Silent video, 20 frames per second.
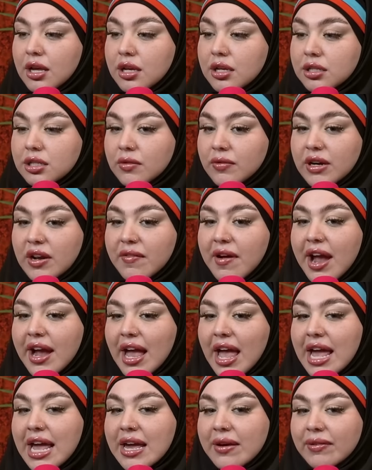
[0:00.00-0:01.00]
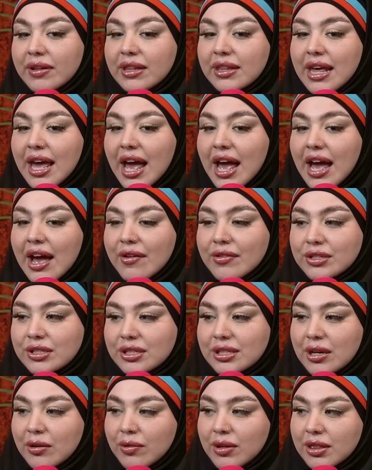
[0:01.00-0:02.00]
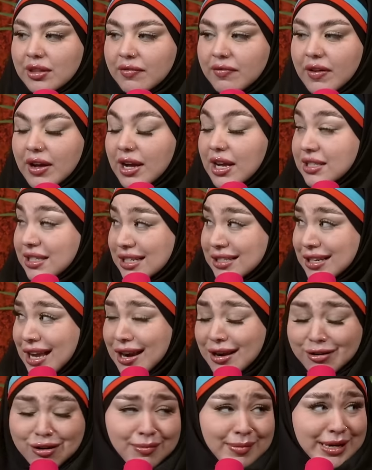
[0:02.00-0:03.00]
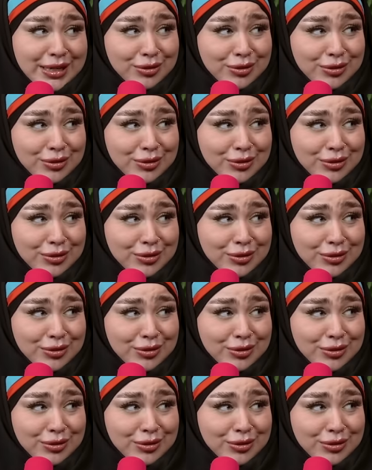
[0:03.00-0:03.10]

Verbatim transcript: So whenever I got hit with that, I was just like, what the fuck? Because I cited all my